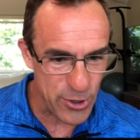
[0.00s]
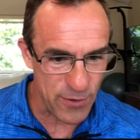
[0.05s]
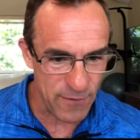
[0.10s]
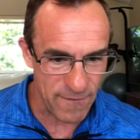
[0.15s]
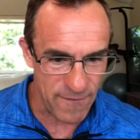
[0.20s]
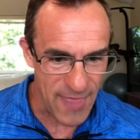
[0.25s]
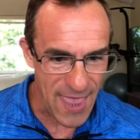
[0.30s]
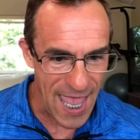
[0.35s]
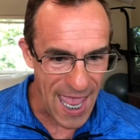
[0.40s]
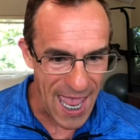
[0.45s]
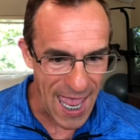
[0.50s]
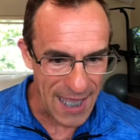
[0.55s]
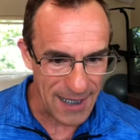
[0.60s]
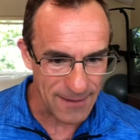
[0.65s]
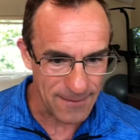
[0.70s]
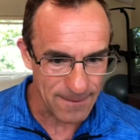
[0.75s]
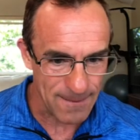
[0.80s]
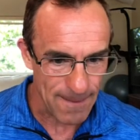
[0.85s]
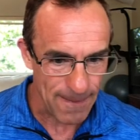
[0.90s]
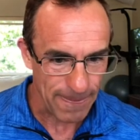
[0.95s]
of
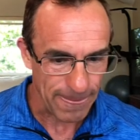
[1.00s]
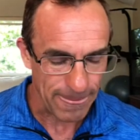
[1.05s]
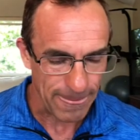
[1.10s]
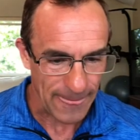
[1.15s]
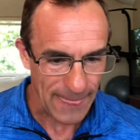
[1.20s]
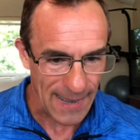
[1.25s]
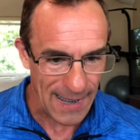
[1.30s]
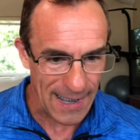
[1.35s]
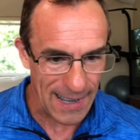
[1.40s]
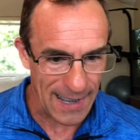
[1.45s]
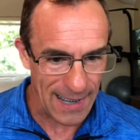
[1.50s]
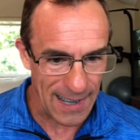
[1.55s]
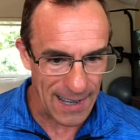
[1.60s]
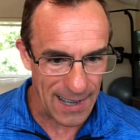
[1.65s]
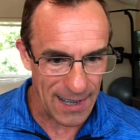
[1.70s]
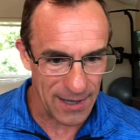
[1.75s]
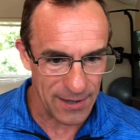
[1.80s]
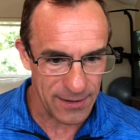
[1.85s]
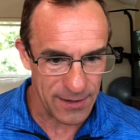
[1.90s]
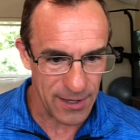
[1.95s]
that,
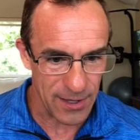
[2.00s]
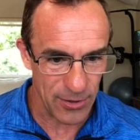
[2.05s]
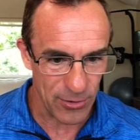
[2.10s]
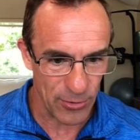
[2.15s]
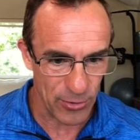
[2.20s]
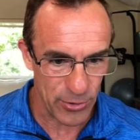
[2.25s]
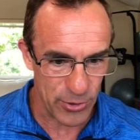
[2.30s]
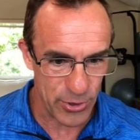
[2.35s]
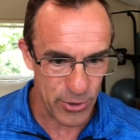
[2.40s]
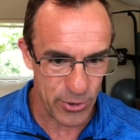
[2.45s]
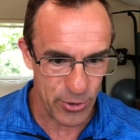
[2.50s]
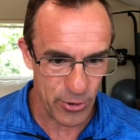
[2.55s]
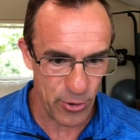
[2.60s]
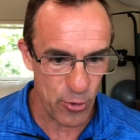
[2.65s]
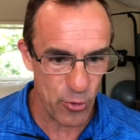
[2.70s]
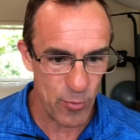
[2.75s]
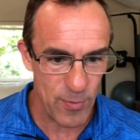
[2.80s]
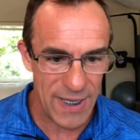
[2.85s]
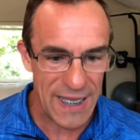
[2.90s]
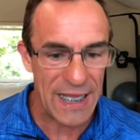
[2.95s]
and it'll
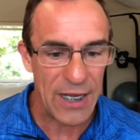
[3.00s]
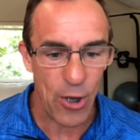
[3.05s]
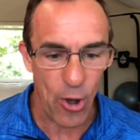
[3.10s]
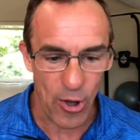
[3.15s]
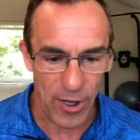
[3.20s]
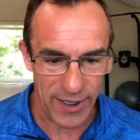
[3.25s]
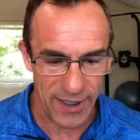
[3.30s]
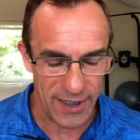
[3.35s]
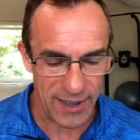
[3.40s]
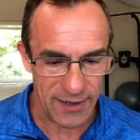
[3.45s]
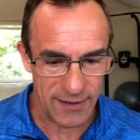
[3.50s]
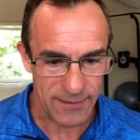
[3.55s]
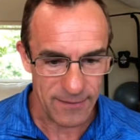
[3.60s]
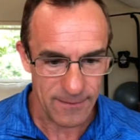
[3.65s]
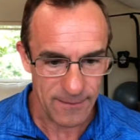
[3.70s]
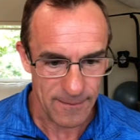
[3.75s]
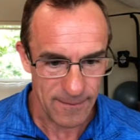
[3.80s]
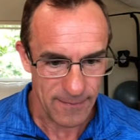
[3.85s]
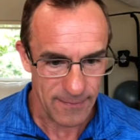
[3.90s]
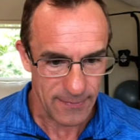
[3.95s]
zoom in on it.
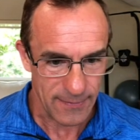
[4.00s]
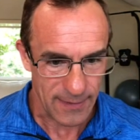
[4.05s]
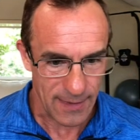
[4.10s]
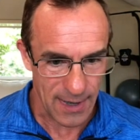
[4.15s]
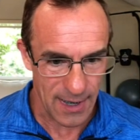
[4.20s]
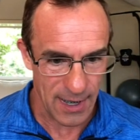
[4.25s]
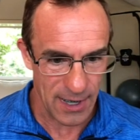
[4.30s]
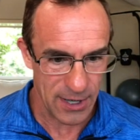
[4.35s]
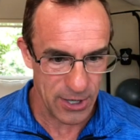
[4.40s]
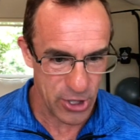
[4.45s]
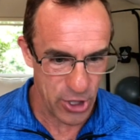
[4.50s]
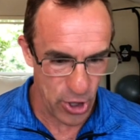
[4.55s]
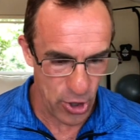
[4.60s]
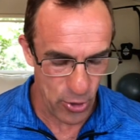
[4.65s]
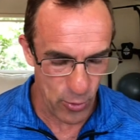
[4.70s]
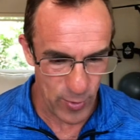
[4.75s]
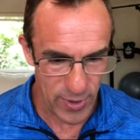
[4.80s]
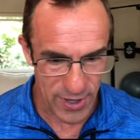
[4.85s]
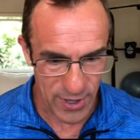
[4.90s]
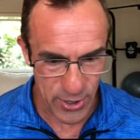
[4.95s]
And you
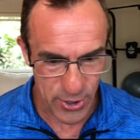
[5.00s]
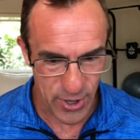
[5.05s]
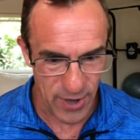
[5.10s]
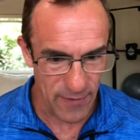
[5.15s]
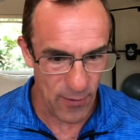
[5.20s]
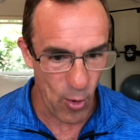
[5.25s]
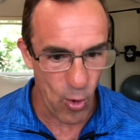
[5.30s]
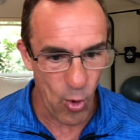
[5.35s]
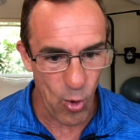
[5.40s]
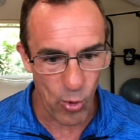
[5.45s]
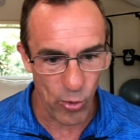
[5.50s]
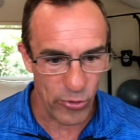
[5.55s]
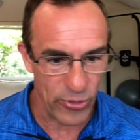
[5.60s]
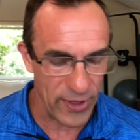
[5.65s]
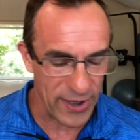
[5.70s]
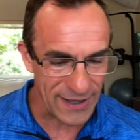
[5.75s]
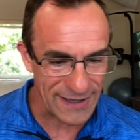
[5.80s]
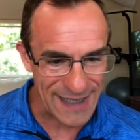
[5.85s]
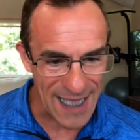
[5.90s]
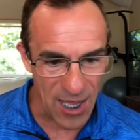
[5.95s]
know, we can see the whole
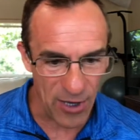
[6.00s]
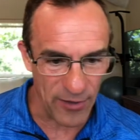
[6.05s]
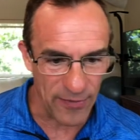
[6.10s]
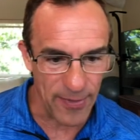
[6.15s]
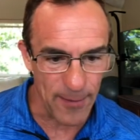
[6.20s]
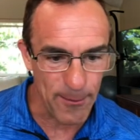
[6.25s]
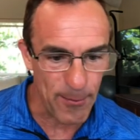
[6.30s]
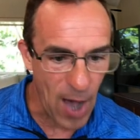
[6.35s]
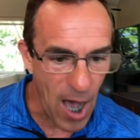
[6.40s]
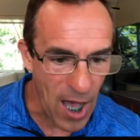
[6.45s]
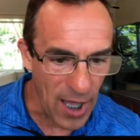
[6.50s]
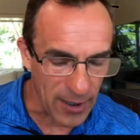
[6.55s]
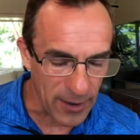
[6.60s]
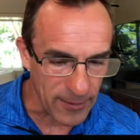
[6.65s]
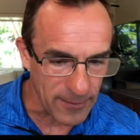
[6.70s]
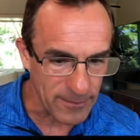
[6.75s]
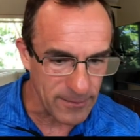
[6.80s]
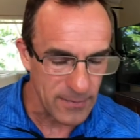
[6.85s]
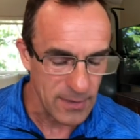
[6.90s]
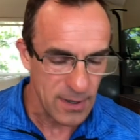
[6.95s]
thing down at the
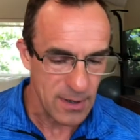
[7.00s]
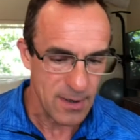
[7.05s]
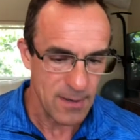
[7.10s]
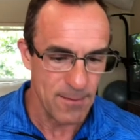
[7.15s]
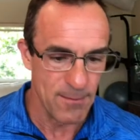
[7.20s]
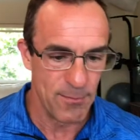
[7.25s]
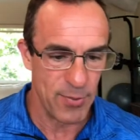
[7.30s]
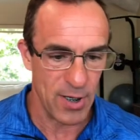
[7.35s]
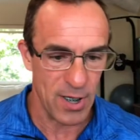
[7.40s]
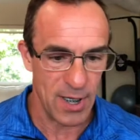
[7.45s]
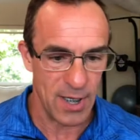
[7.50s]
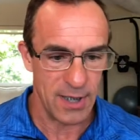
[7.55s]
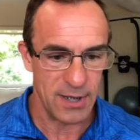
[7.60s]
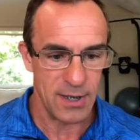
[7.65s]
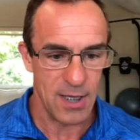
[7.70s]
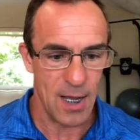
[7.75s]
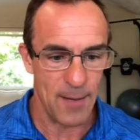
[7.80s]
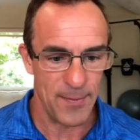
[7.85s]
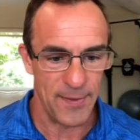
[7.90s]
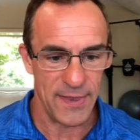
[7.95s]
bottom,
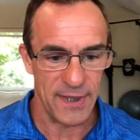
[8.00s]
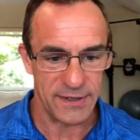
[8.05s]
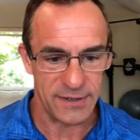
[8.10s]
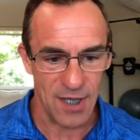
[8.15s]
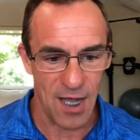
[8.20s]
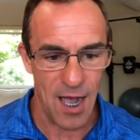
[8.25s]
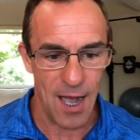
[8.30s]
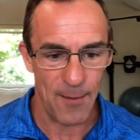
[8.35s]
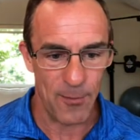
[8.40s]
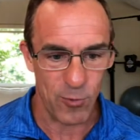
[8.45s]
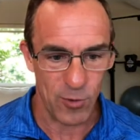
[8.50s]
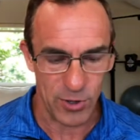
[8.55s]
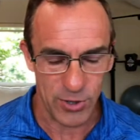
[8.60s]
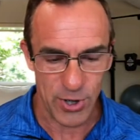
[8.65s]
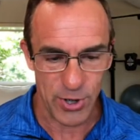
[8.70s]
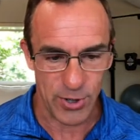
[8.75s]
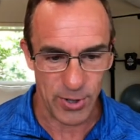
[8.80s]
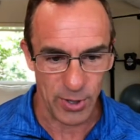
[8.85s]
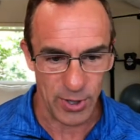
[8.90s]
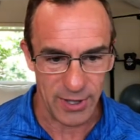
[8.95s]
but up at the top, we're
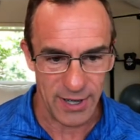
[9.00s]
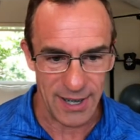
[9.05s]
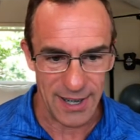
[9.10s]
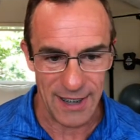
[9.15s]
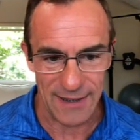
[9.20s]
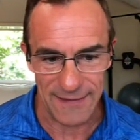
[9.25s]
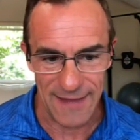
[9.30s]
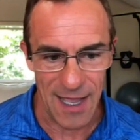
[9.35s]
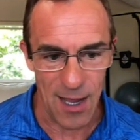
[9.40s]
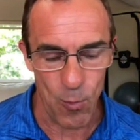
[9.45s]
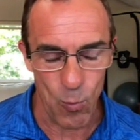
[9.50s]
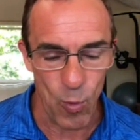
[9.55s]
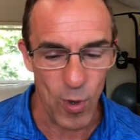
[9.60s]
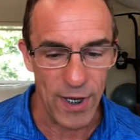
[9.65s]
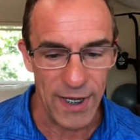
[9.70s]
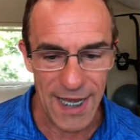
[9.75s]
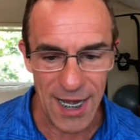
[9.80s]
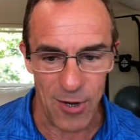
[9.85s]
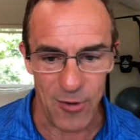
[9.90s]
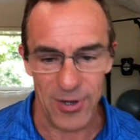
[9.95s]
just looking at that
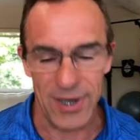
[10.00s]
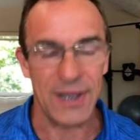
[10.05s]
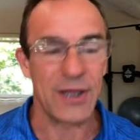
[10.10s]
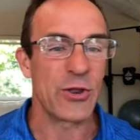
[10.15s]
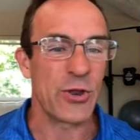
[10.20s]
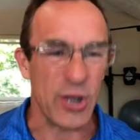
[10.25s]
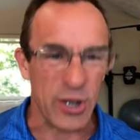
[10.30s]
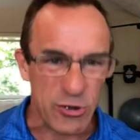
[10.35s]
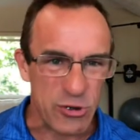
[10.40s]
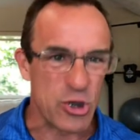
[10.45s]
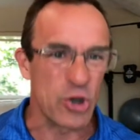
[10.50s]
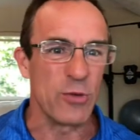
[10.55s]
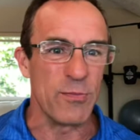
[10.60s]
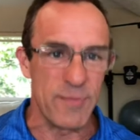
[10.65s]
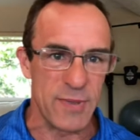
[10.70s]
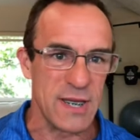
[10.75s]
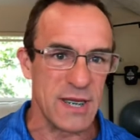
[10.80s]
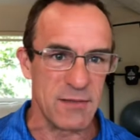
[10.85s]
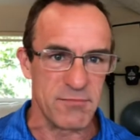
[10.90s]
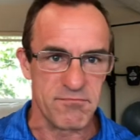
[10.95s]
one area because it could
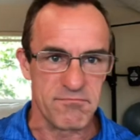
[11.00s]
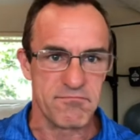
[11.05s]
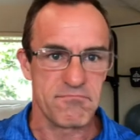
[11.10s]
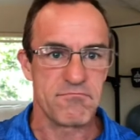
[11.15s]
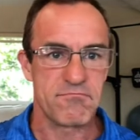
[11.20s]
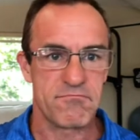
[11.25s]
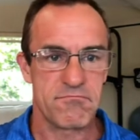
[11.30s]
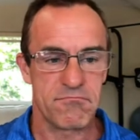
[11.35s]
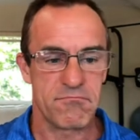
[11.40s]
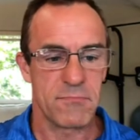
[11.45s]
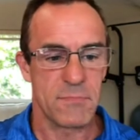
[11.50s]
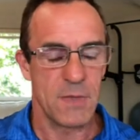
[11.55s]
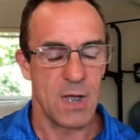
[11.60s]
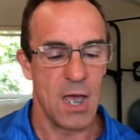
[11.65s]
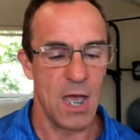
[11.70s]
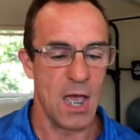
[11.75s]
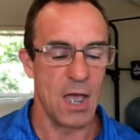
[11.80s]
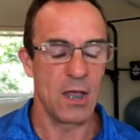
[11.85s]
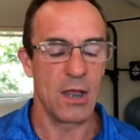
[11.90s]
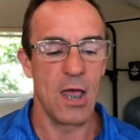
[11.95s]
be
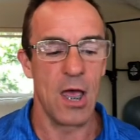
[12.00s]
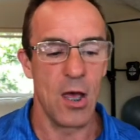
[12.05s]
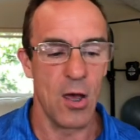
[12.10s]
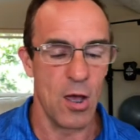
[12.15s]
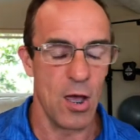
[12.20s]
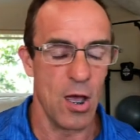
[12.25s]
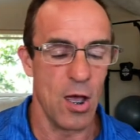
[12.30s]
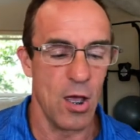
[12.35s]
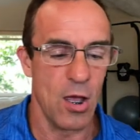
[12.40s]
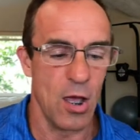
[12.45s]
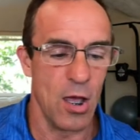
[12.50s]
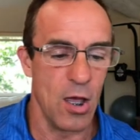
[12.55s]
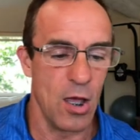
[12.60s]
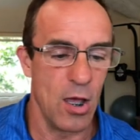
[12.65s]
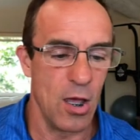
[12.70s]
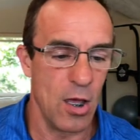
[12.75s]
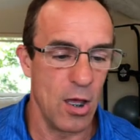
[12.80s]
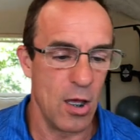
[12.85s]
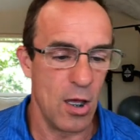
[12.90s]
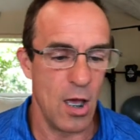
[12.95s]
a
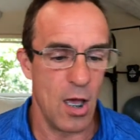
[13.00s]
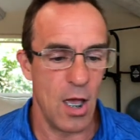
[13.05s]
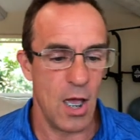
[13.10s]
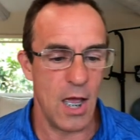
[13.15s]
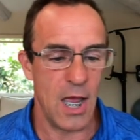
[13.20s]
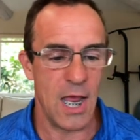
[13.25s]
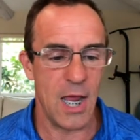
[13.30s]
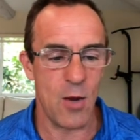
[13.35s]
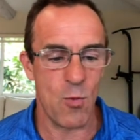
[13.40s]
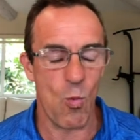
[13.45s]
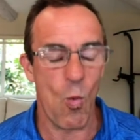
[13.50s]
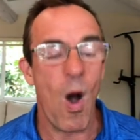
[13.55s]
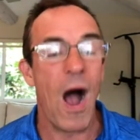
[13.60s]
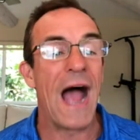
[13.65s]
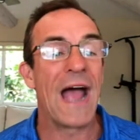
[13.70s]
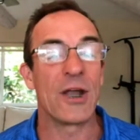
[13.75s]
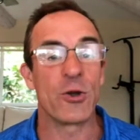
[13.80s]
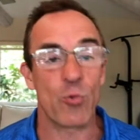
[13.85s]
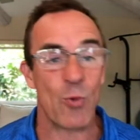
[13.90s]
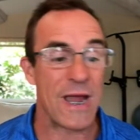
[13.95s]

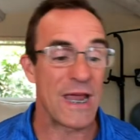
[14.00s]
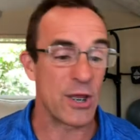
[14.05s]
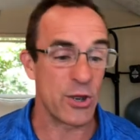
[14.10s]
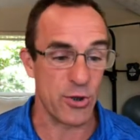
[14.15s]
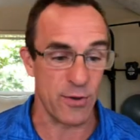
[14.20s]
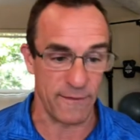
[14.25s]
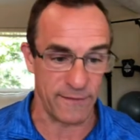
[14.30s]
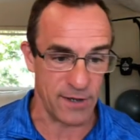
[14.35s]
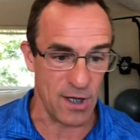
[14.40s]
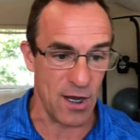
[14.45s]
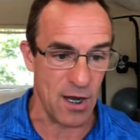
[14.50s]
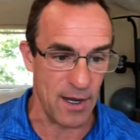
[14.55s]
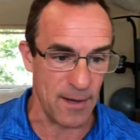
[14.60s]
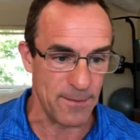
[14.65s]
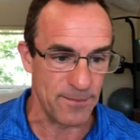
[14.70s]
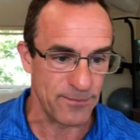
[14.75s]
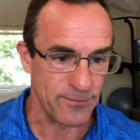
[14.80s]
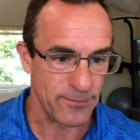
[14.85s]
wide range of time.